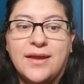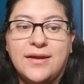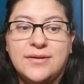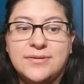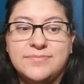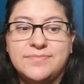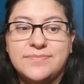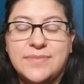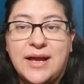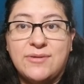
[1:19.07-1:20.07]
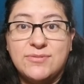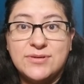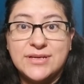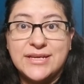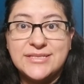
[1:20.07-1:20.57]
I will
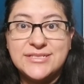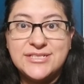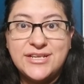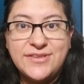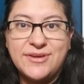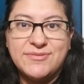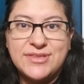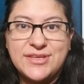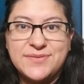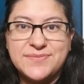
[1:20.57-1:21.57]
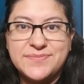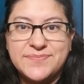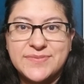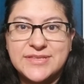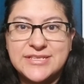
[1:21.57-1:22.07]
get to share that with you
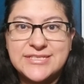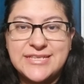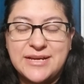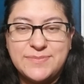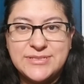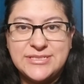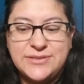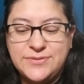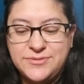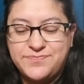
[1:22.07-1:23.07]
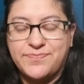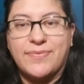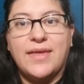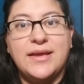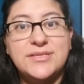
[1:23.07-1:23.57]
this episode.
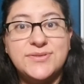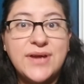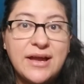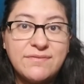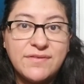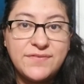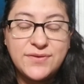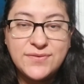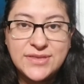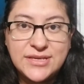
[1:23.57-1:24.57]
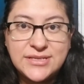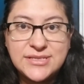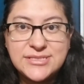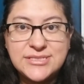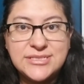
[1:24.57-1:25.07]
I do have a few
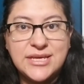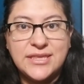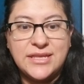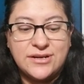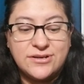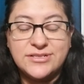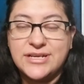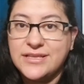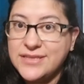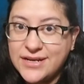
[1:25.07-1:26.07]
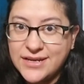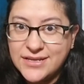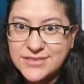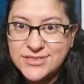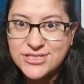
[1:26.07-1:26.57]
things that are done that I
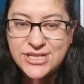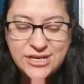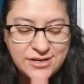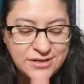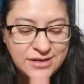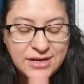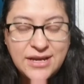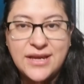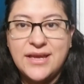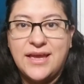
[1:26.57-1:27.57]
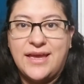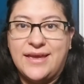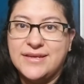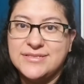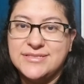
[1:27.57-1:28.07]
get to share,
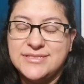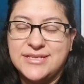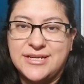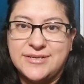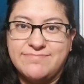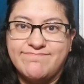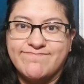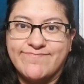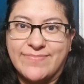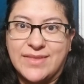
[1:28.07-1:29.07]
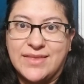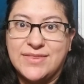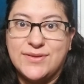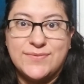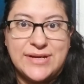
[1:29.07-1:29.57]
and
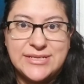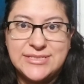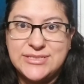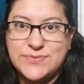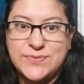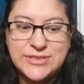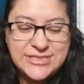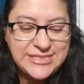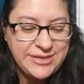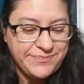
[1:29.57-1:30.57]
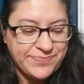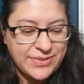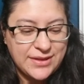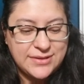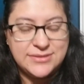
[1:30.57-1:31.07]
the rest we'll see.
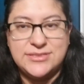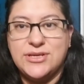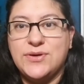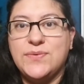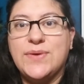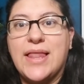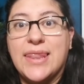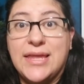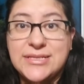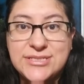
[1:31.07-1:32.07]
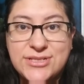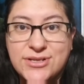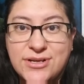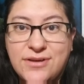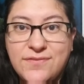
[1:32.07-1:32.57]
So let's
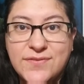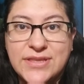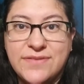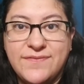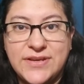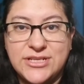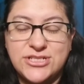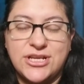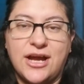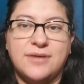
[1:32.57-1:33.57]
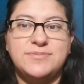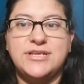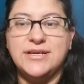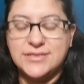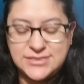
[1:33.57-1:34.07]
start off with finished
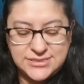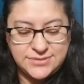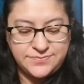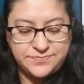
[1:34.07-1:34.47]
objects.